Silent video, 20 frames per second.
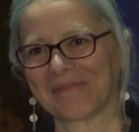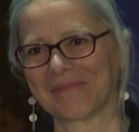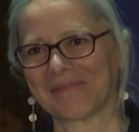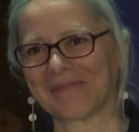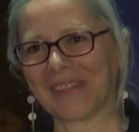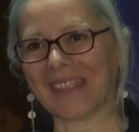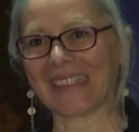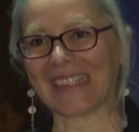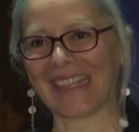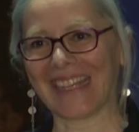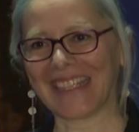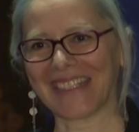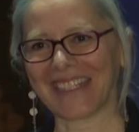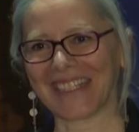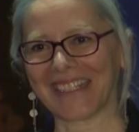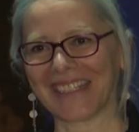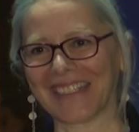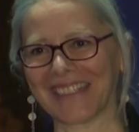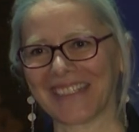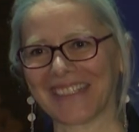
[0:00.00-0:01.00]

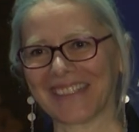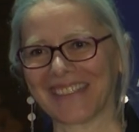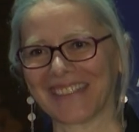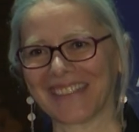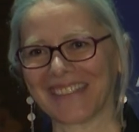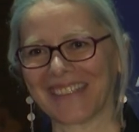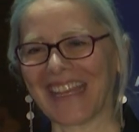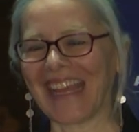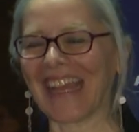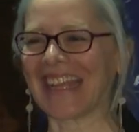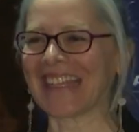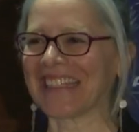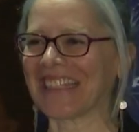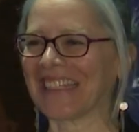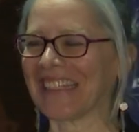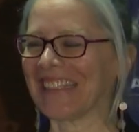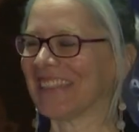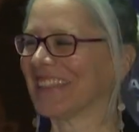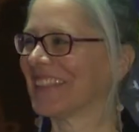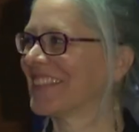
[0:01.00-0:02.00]
Fantastic. Yep.
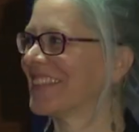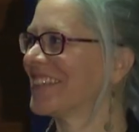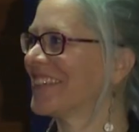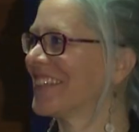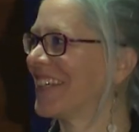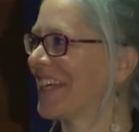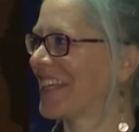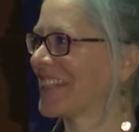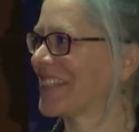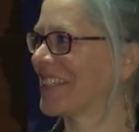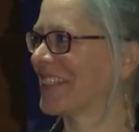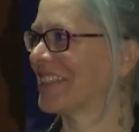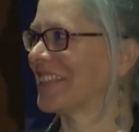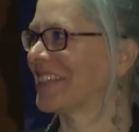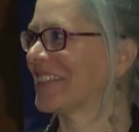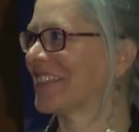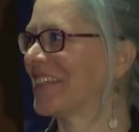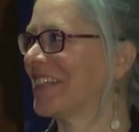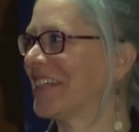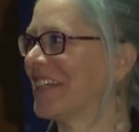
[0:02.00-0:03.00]
Excellent,
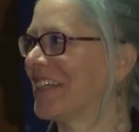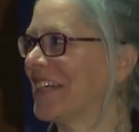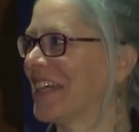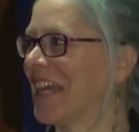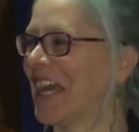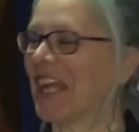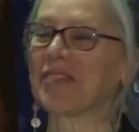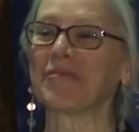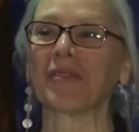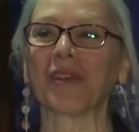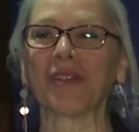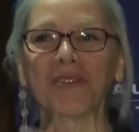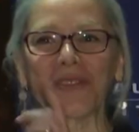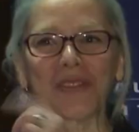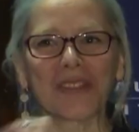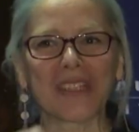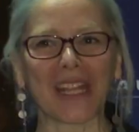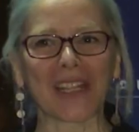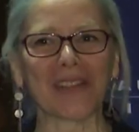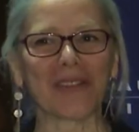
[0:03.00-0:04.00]
excellent. And I'm going
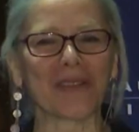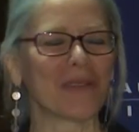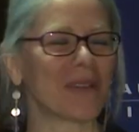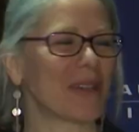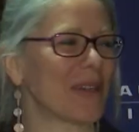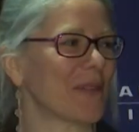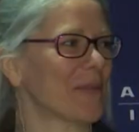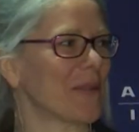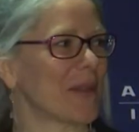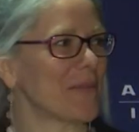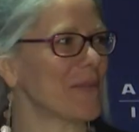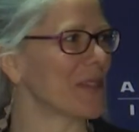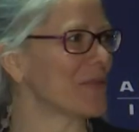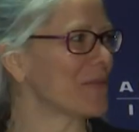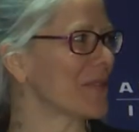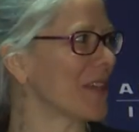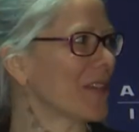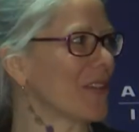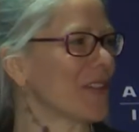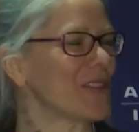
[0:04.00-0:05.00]
to tell you,
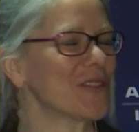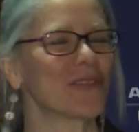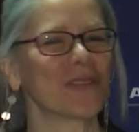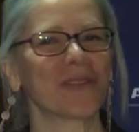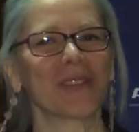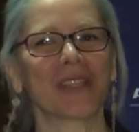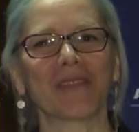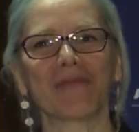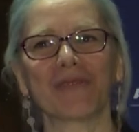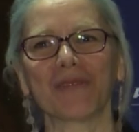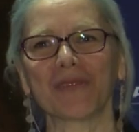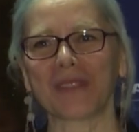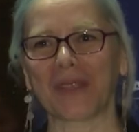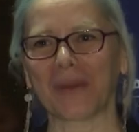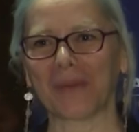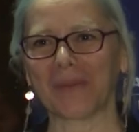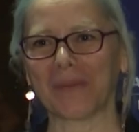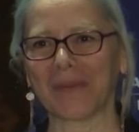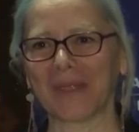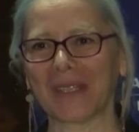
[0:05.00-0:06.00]
we're going to give you
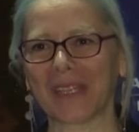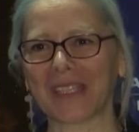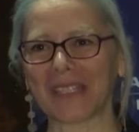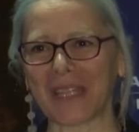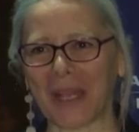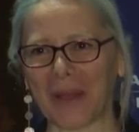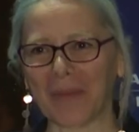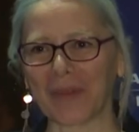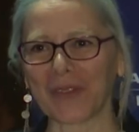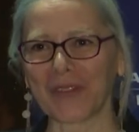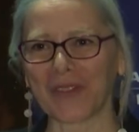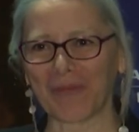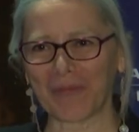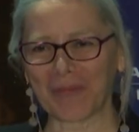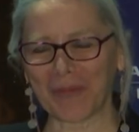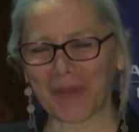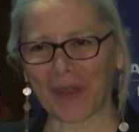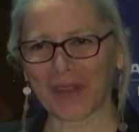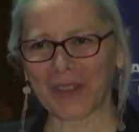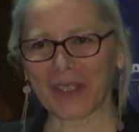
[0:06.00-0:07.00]
some examples
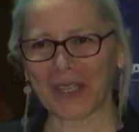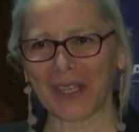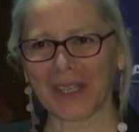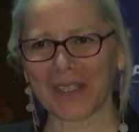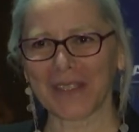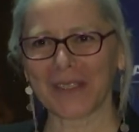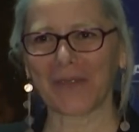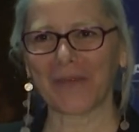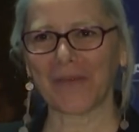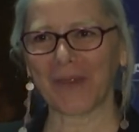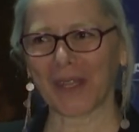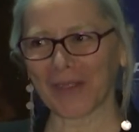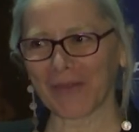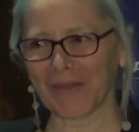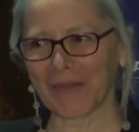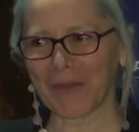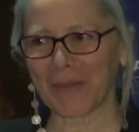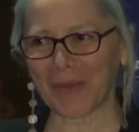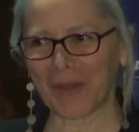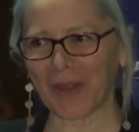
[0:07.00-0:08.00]
of projects, and one
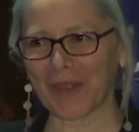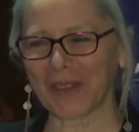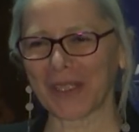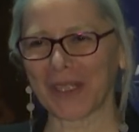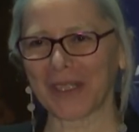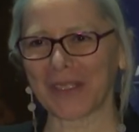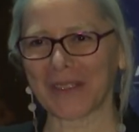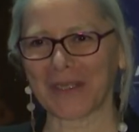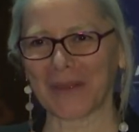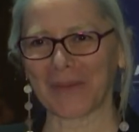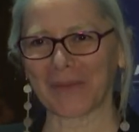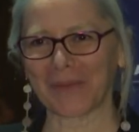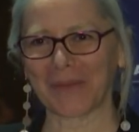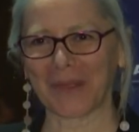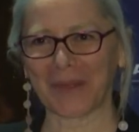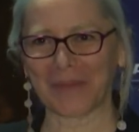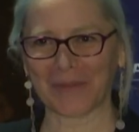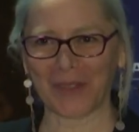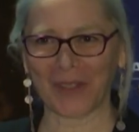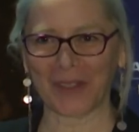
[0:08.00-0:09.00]
of the projects
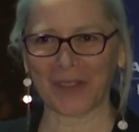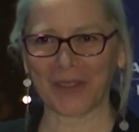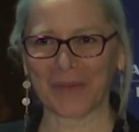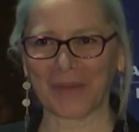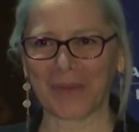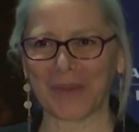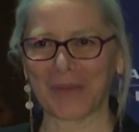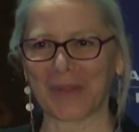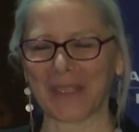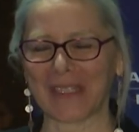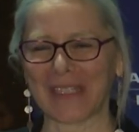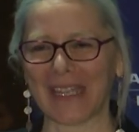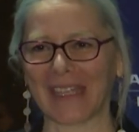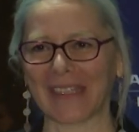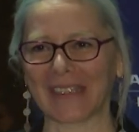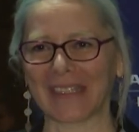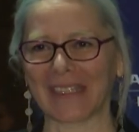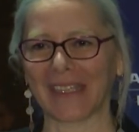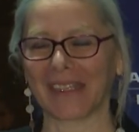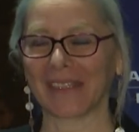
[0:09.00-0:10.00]
I'm going to be
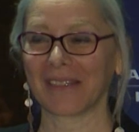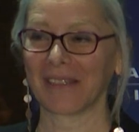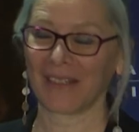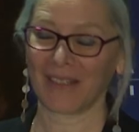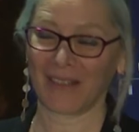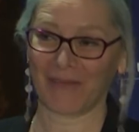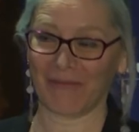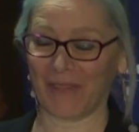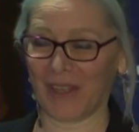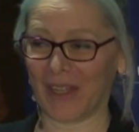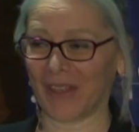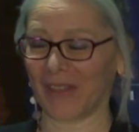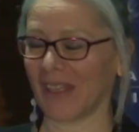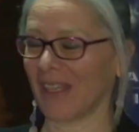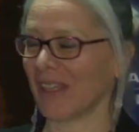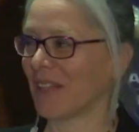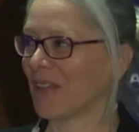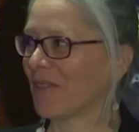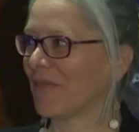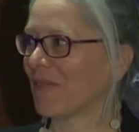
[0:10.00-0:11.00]
presenting
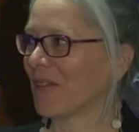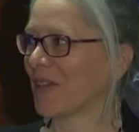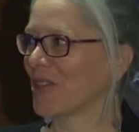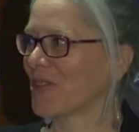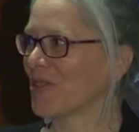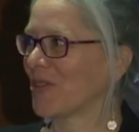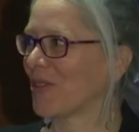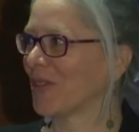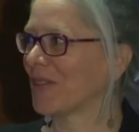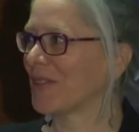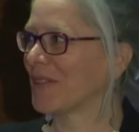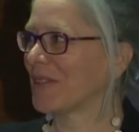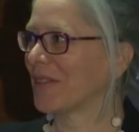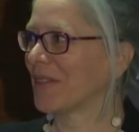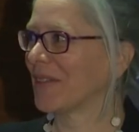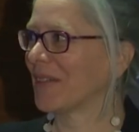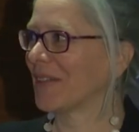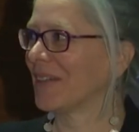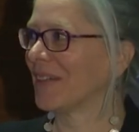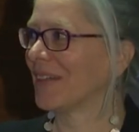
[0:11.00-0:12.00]
in a very short
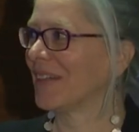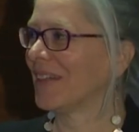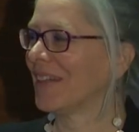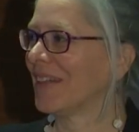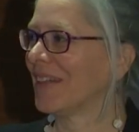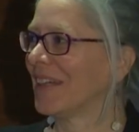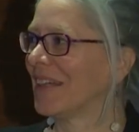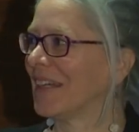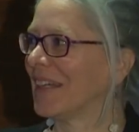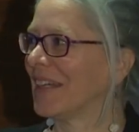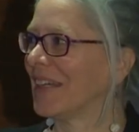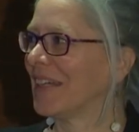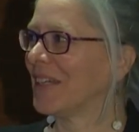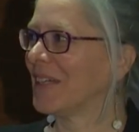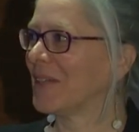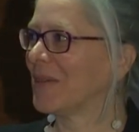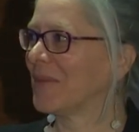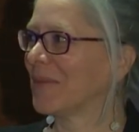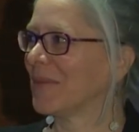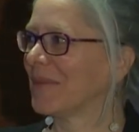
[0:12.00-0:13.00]
set
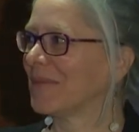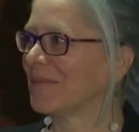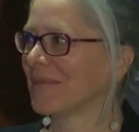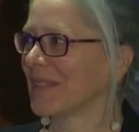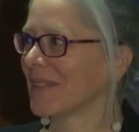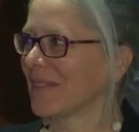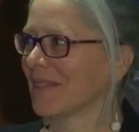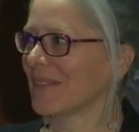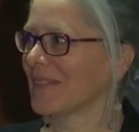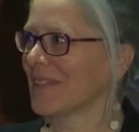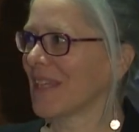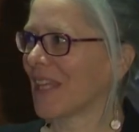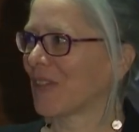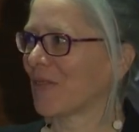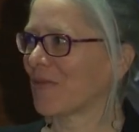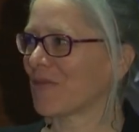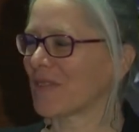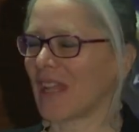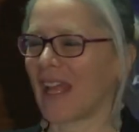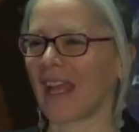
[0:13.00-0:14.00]

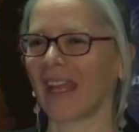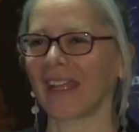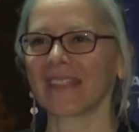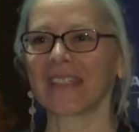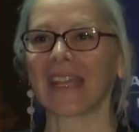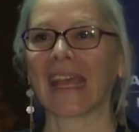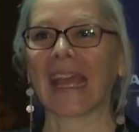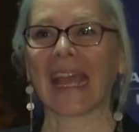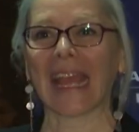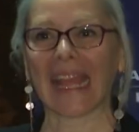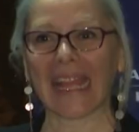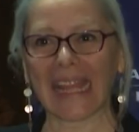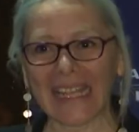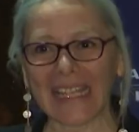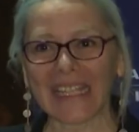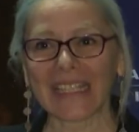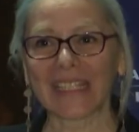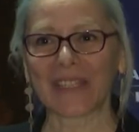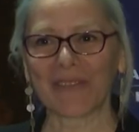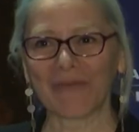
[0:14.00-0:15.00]
of slides
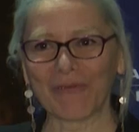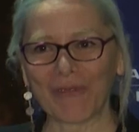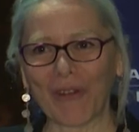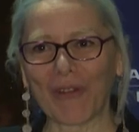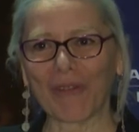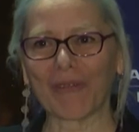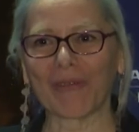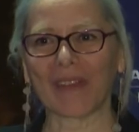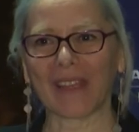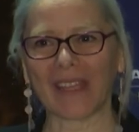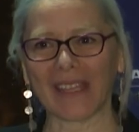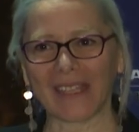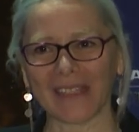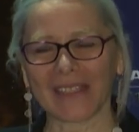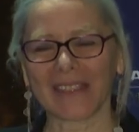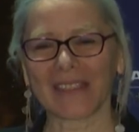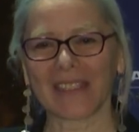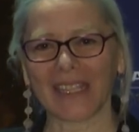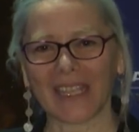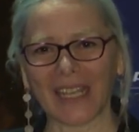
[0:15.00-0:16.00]
is
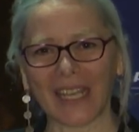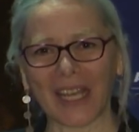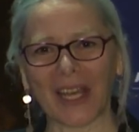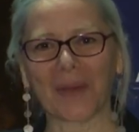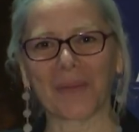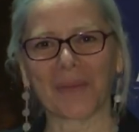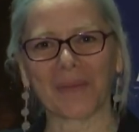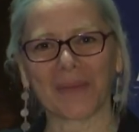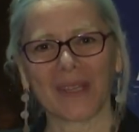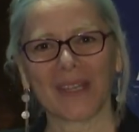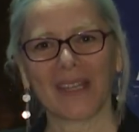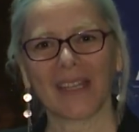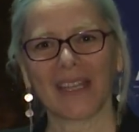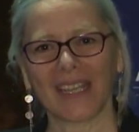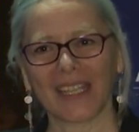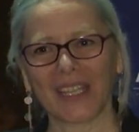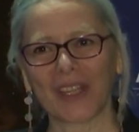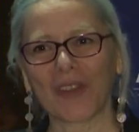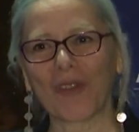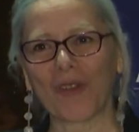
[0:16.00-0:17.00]
involving CCAM
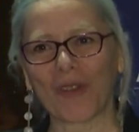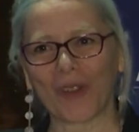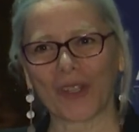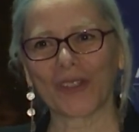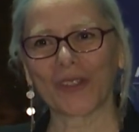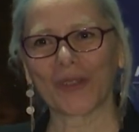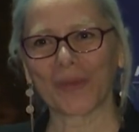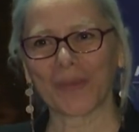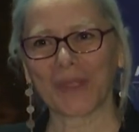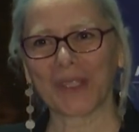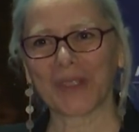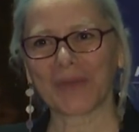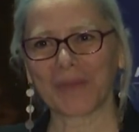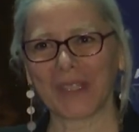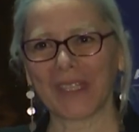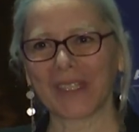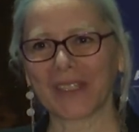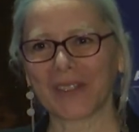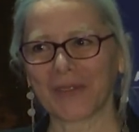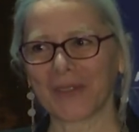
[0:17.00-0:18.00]
in a corridor
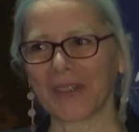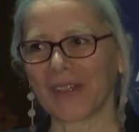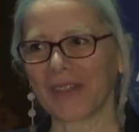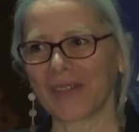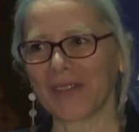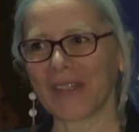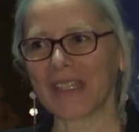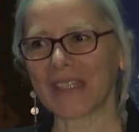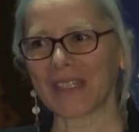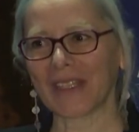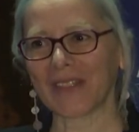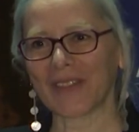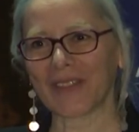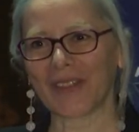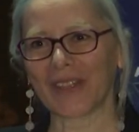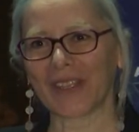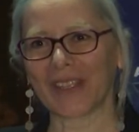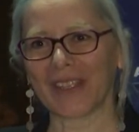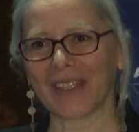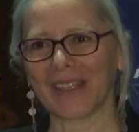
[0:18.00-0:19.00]
between Greece and
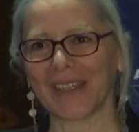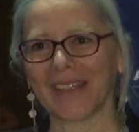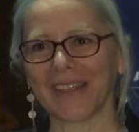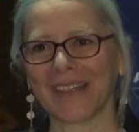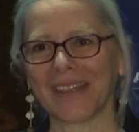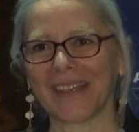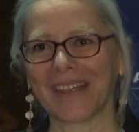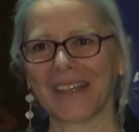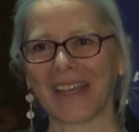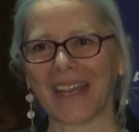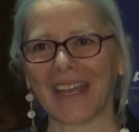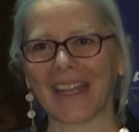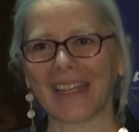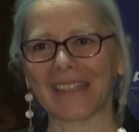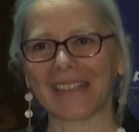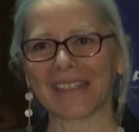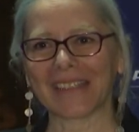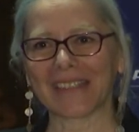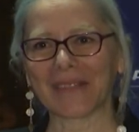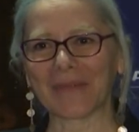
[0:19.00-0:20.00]
Turkey.
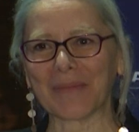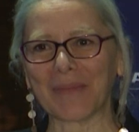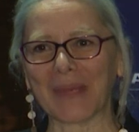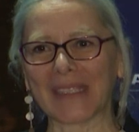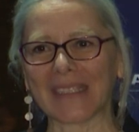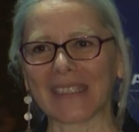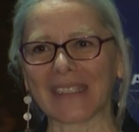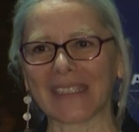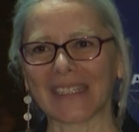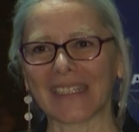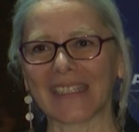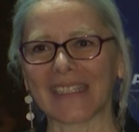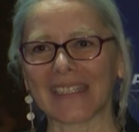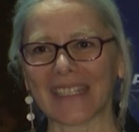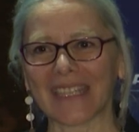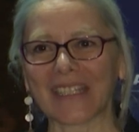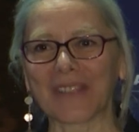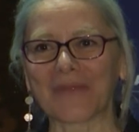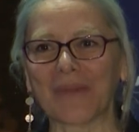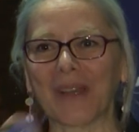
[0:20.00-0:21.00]
But
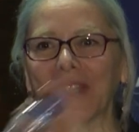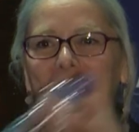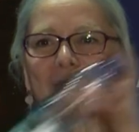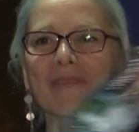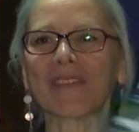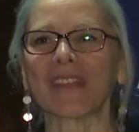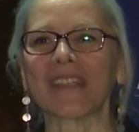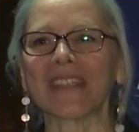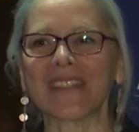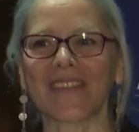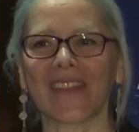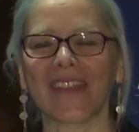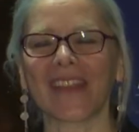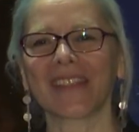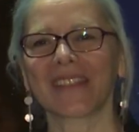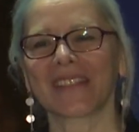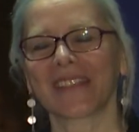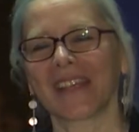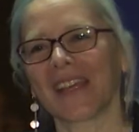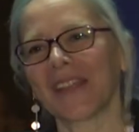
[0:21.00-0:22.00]
it's one of these
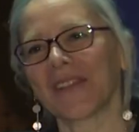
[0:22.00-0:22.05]
things.